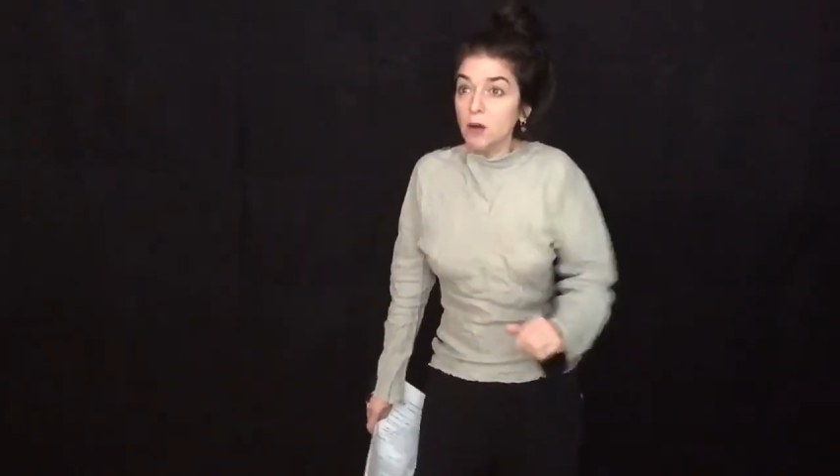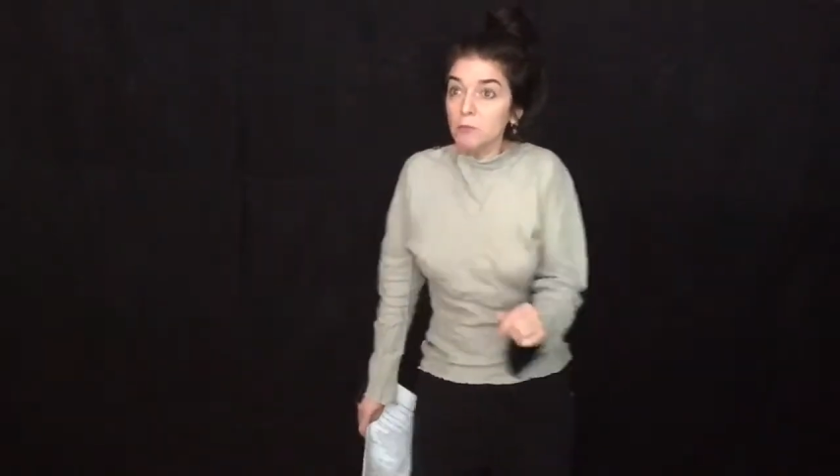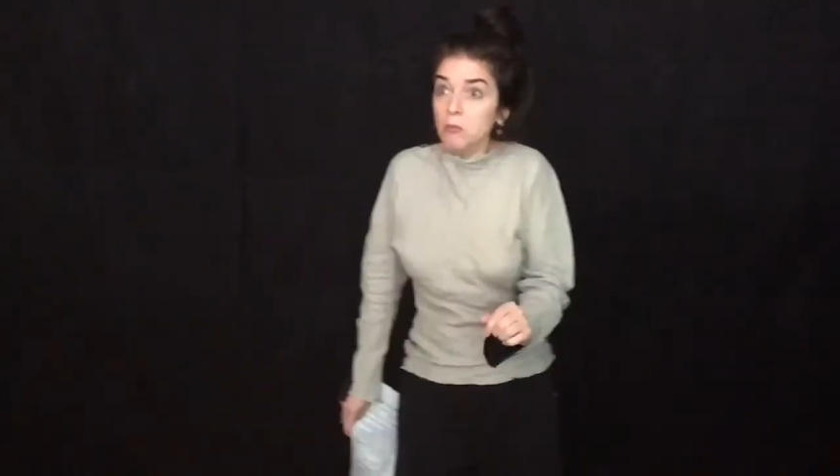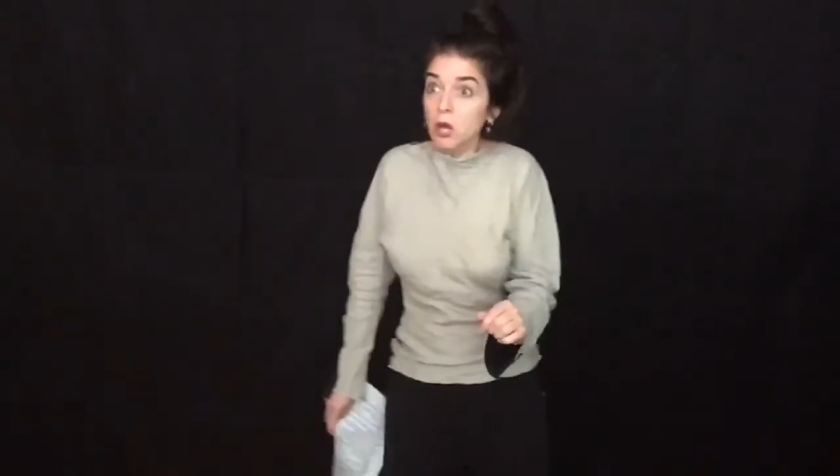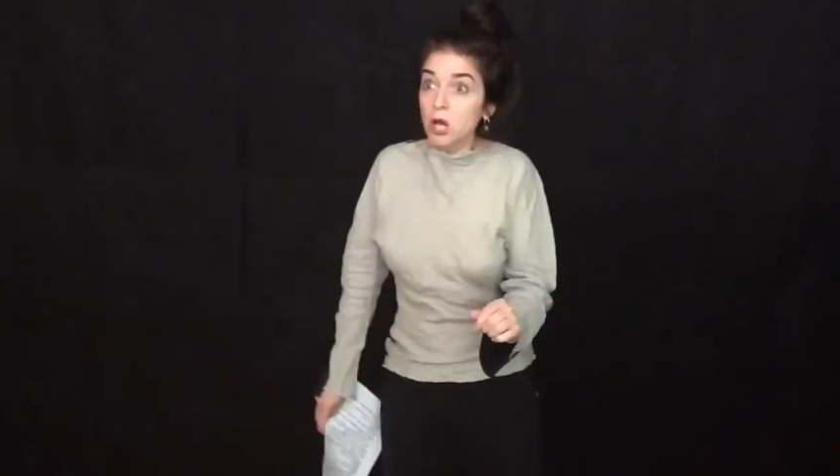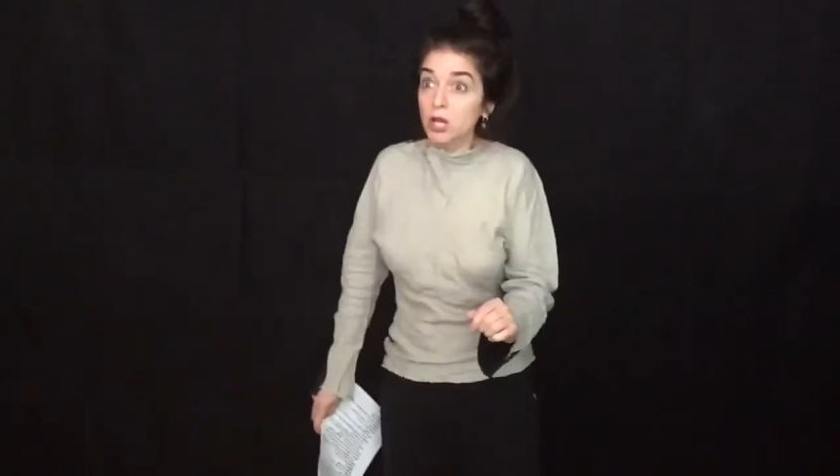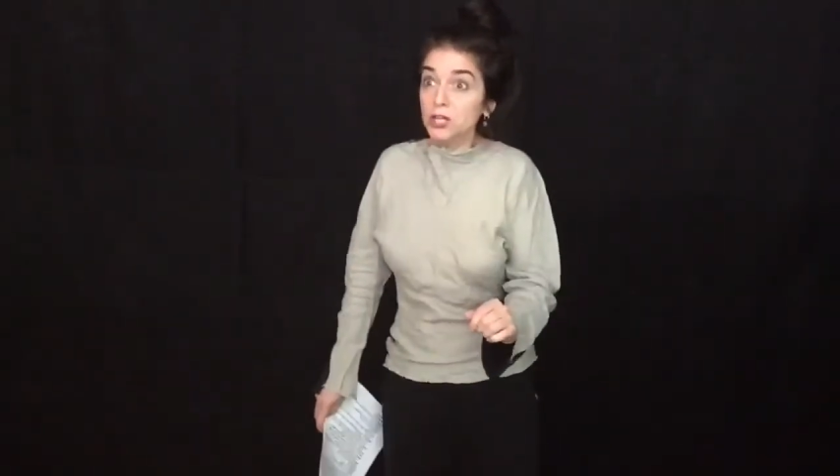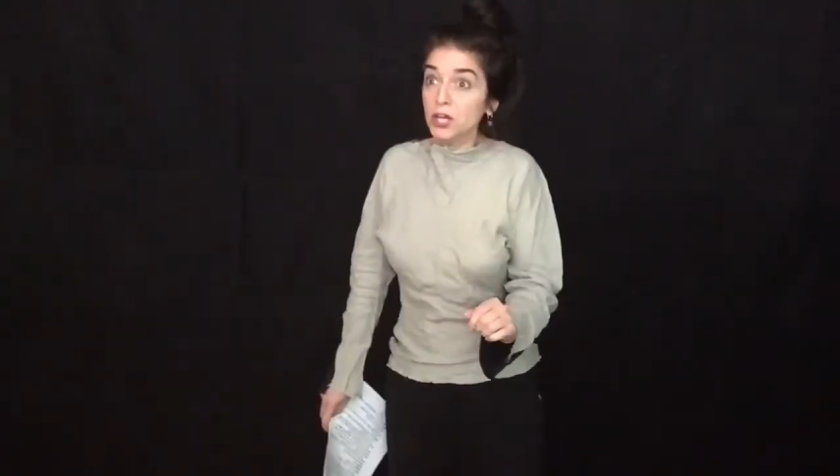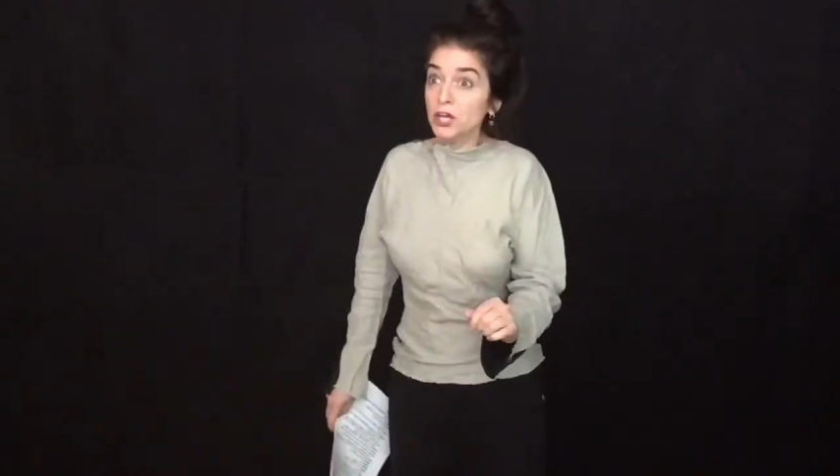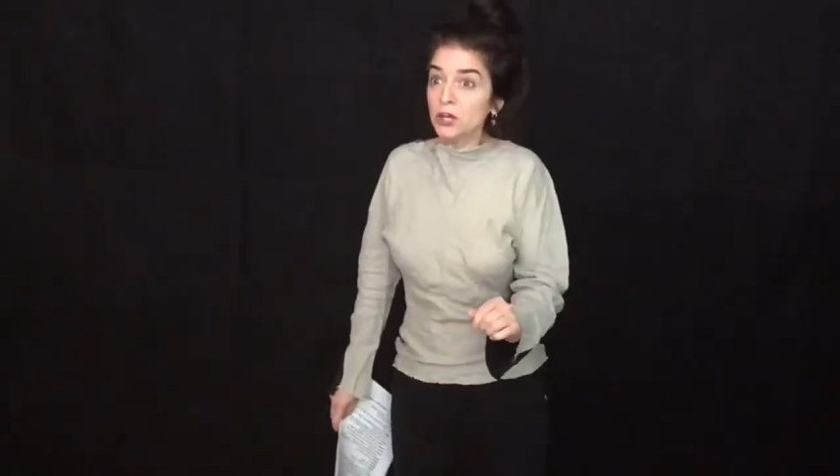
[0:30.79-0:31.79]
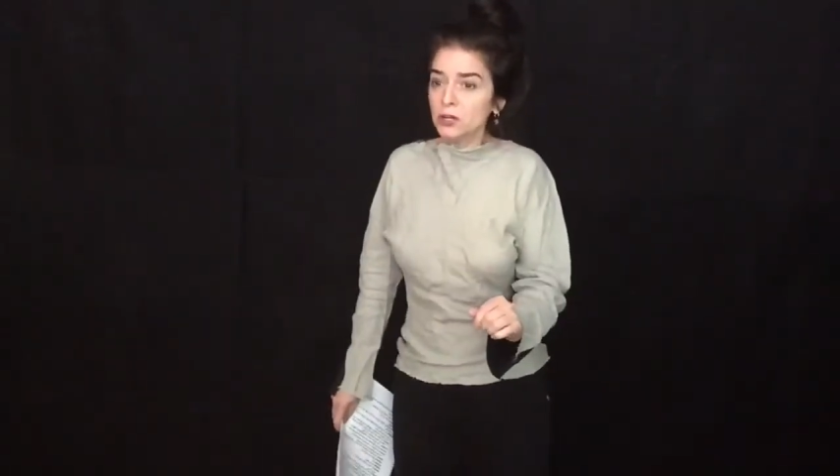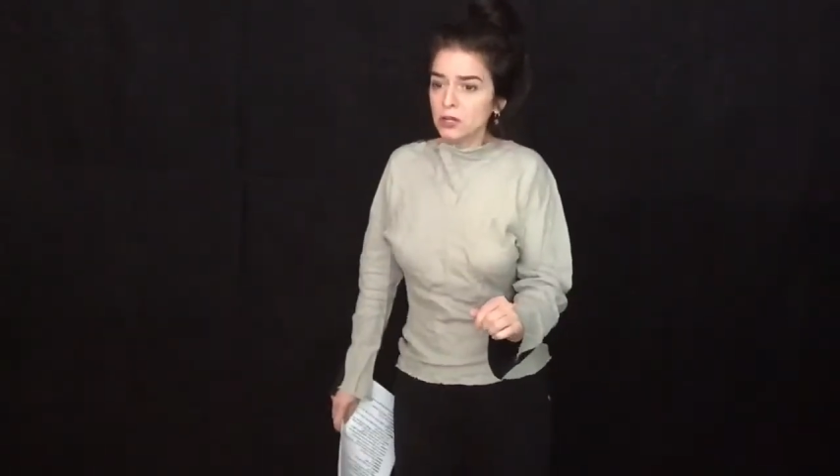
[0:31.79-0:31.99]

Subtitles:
murder?